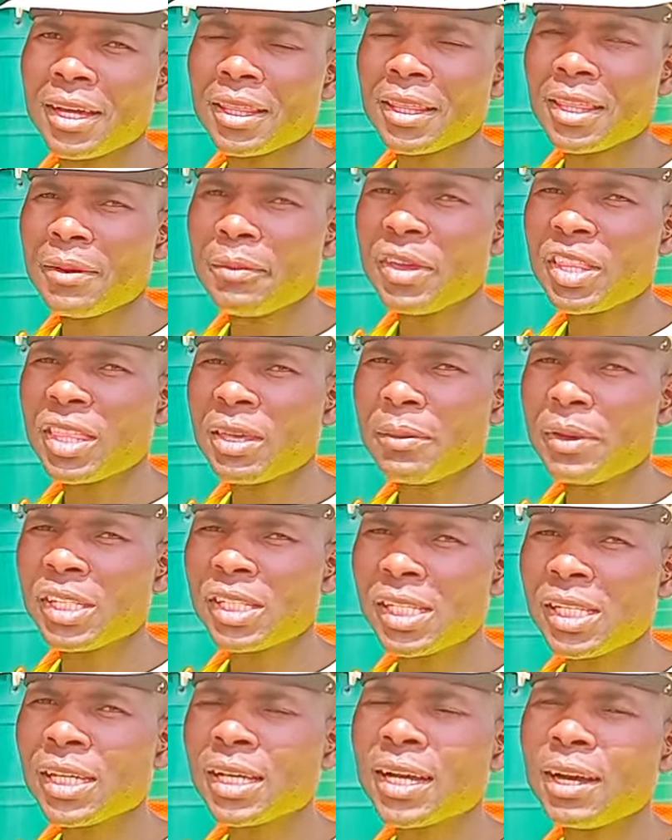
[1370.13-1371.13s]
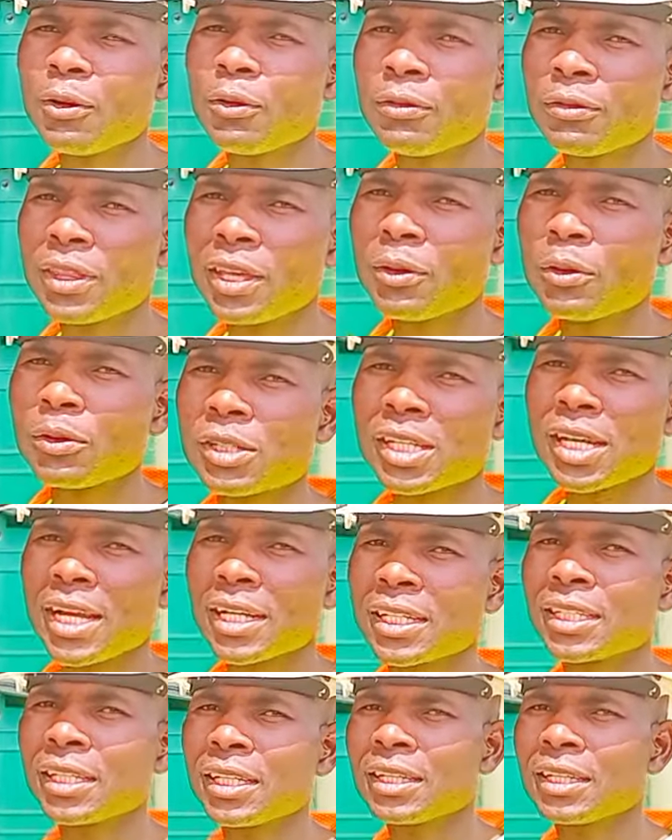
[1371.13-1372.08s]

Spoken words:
the mathematica of the construction.